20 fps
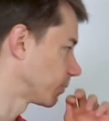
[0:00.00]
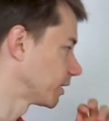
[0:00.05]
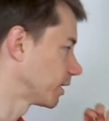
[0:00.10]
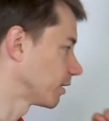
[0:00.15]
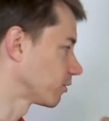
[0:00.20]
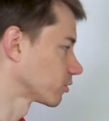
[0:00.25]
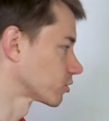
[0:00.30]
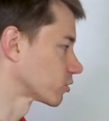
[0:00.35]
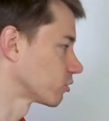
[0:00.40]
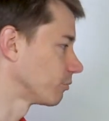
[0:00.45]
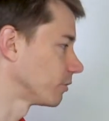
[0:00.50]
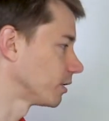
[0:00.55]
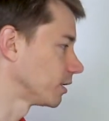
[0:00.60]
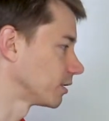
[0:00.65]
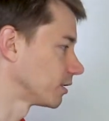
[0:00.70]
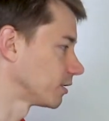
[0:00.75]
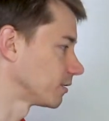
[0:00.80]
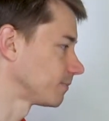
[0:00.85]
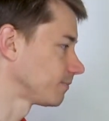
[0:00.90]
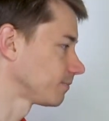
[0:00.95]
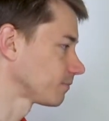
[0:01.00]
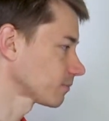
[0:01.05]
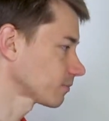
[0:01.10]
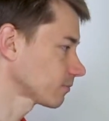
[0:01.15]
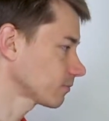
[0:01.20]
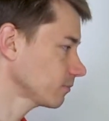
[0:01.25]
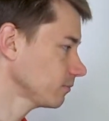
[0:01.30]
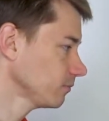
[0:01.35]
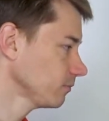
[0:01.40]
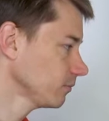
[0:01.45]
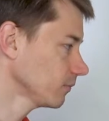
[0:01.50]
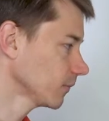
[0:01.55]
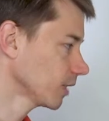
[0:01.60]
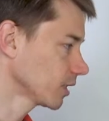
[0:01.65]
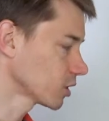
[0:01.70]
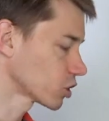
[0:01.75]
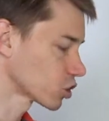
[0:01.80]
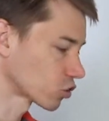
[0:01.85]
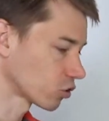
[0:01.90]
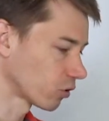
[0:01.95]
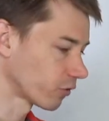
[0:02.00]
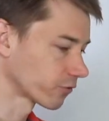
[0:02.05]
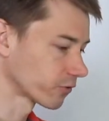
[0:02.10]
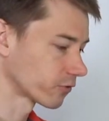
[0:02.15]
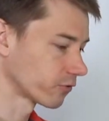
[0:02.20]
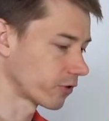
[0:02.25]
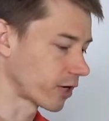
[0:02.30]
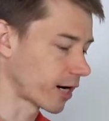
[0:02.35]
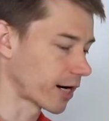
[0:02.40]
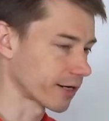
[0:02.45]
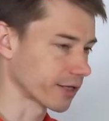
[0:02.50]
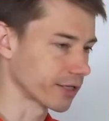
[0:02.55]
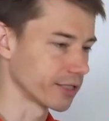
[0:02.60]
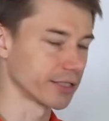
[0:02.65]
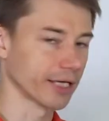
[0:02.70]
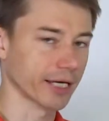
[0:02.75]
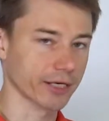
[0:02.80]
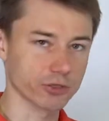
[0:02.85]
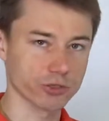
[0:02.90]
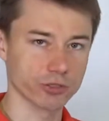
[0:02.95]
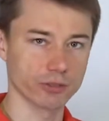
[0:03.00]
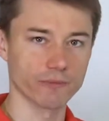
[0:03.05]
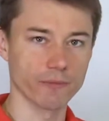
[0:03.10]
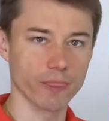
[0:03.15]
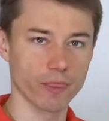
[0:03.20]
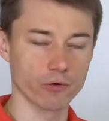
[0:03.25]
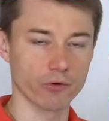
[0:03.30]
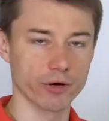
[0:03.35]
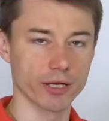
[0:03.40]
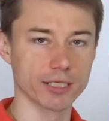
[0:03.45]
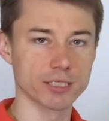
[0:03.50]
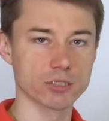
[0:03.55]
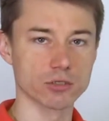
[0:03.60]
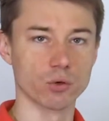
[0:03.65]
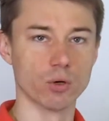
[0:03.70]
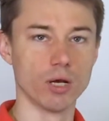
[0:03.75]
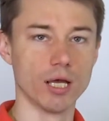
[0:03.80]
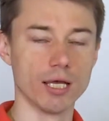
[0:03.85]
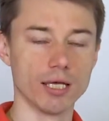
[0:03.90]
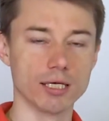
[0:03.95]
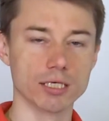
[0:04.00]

but I also mean uh, software architecture all right so